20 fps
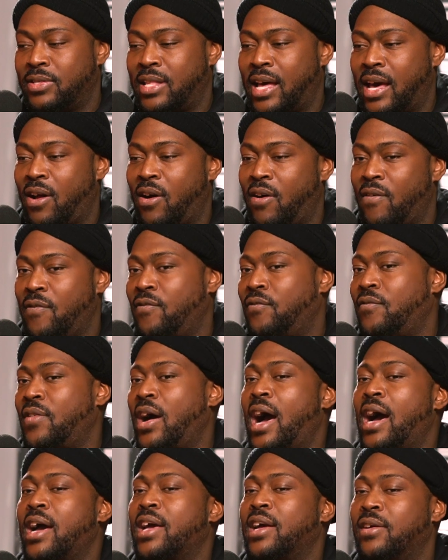that are
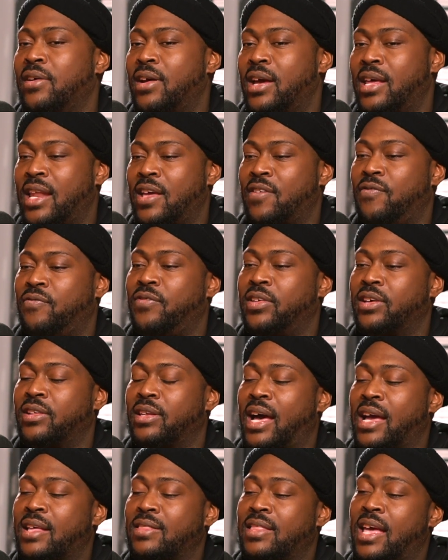fire, and they feel
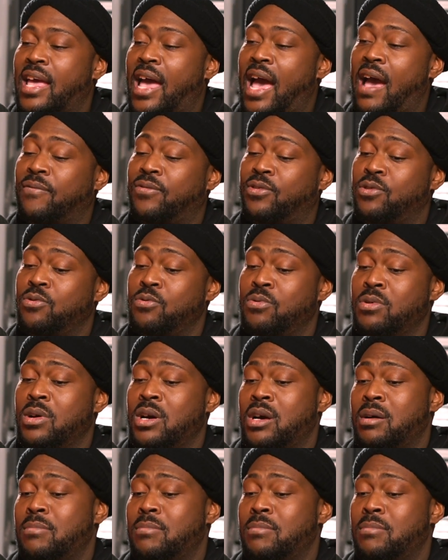like they have to